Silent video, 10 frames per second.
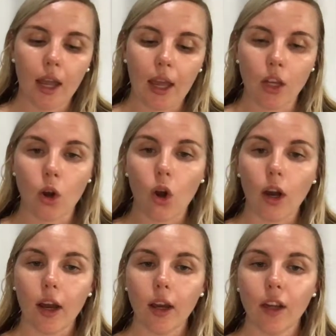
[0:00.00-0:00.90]
and
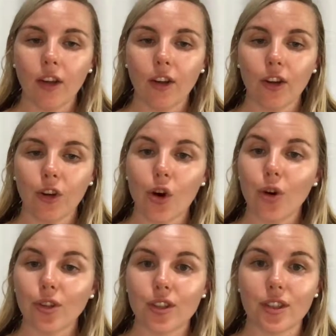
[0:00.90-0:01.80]
I
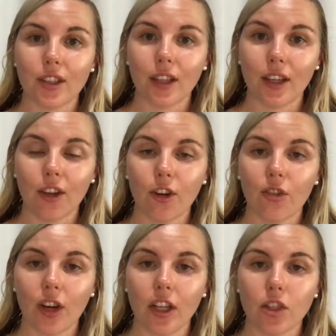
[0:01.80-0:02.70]
constantly
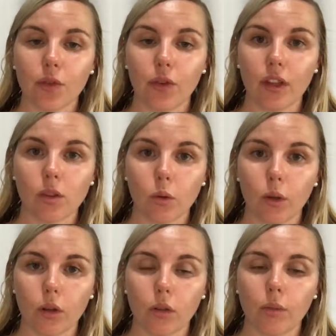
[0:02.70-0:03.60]
reach for this
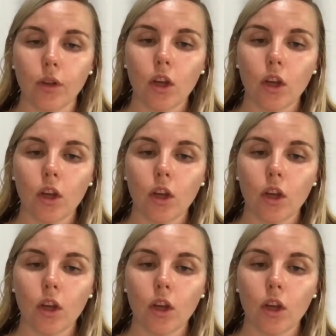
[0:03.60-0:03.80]
oil.